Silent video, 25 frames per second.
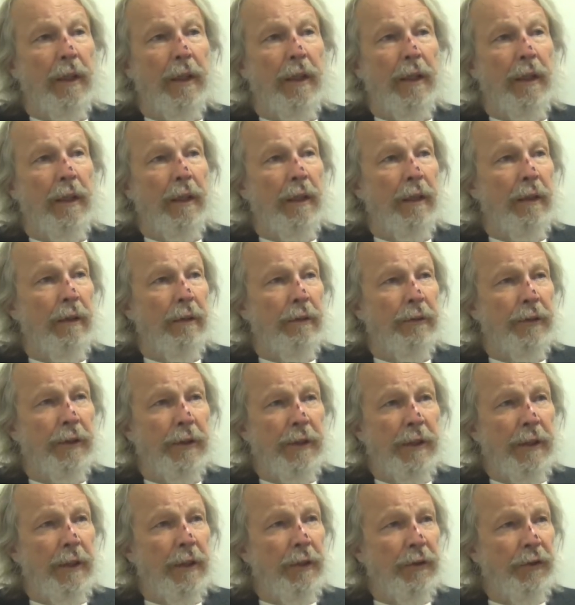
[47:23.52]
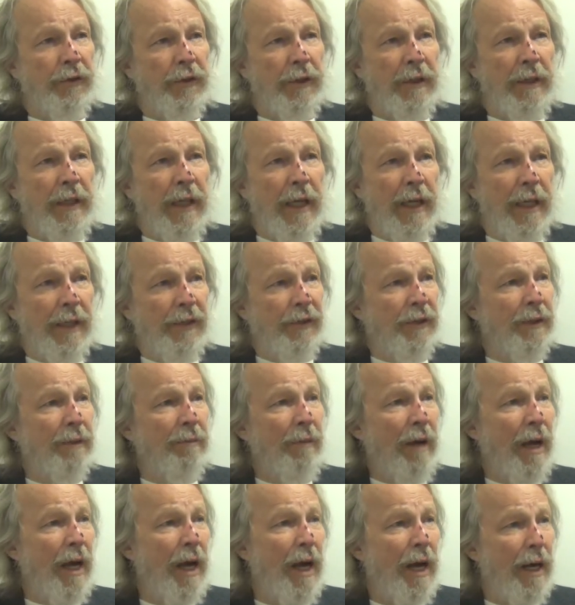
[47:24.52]
Uh, the DOC has
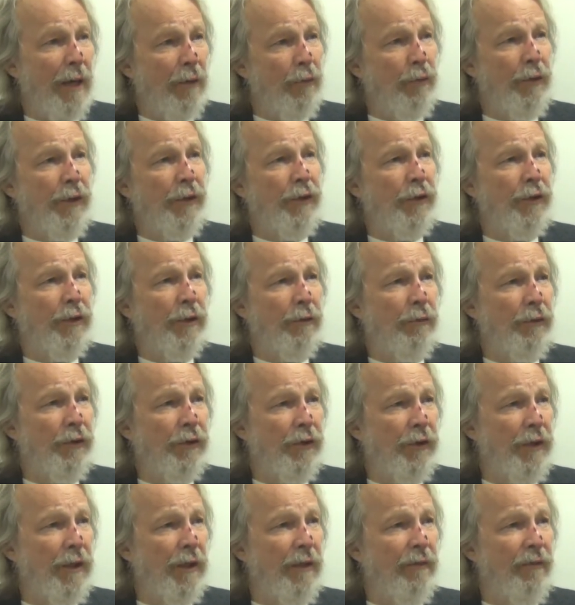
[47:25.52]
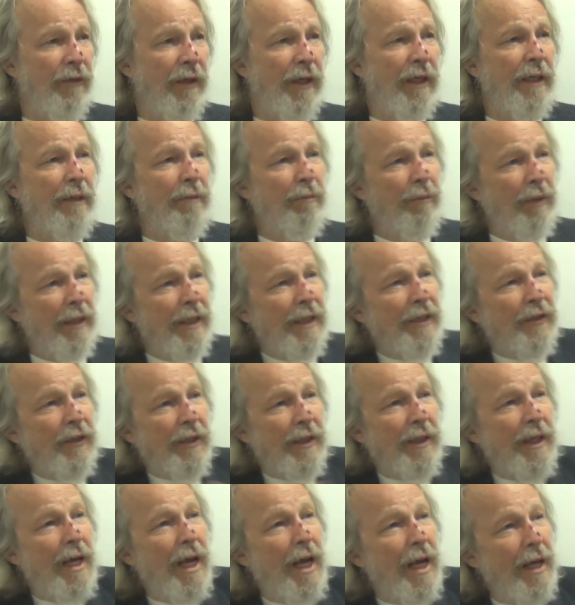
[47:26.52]
him high risk to recidivate, but he's
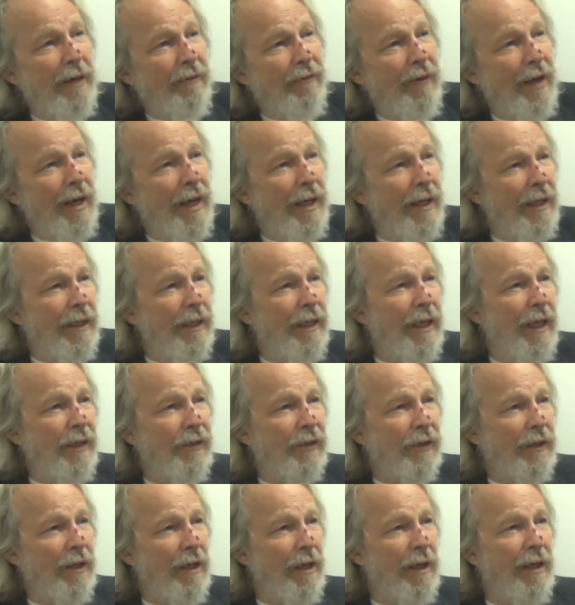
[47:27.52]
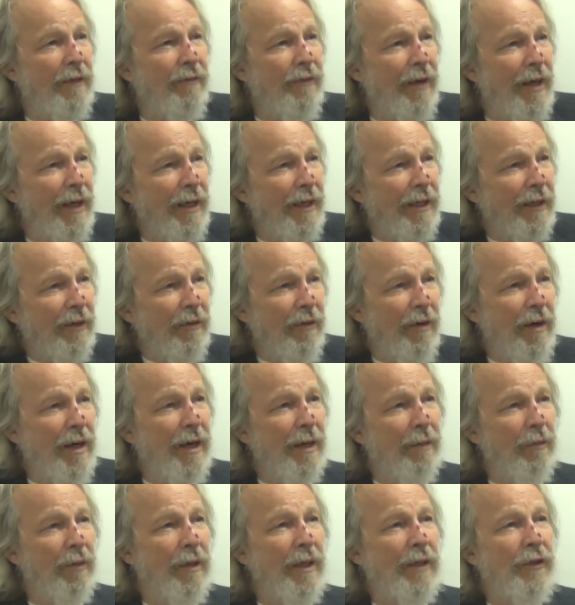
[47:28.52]
a nonviolent. He has a nonviolent
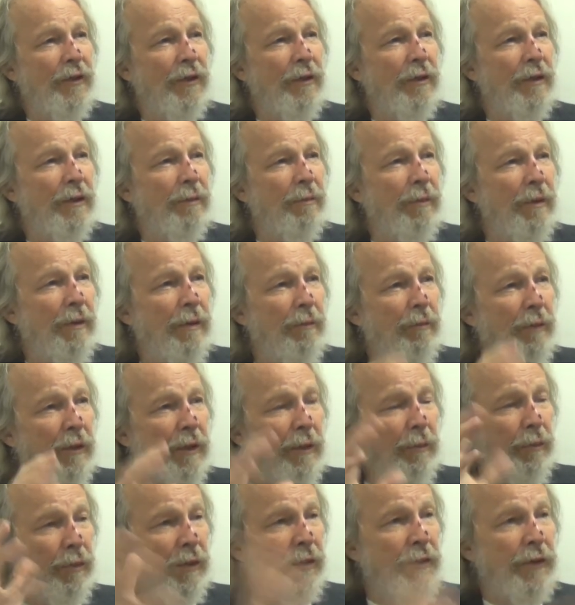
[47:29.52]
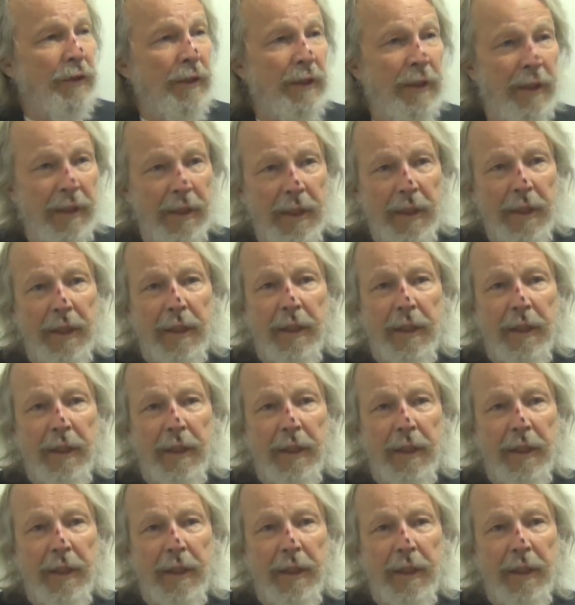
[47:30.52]
crime, right? So he's been been to prison.